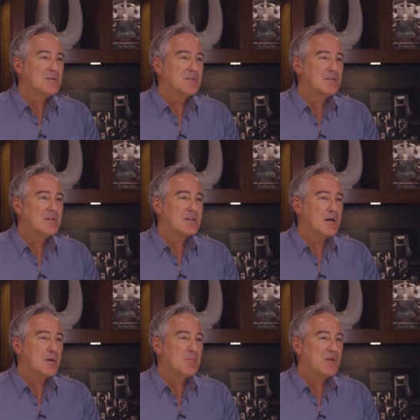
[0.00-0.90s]
a, a,
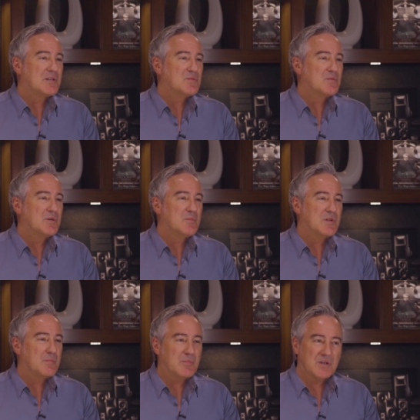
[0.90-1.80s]
complex room
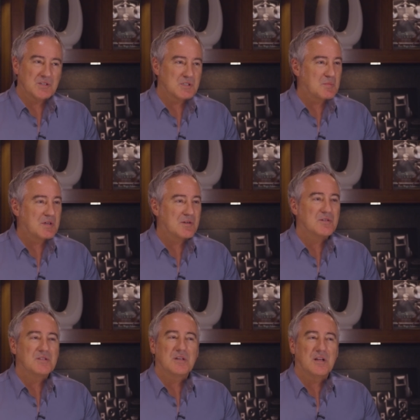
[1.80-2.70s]
with a bunch of
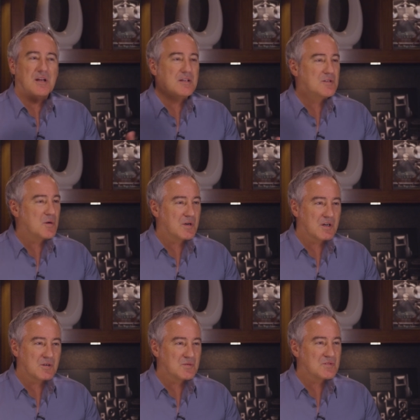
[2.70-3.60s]
speakers and an unknown
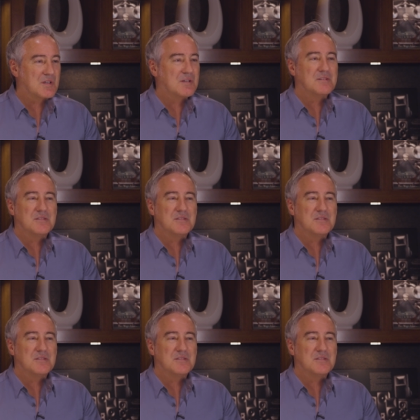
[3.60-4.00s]
acoustic, and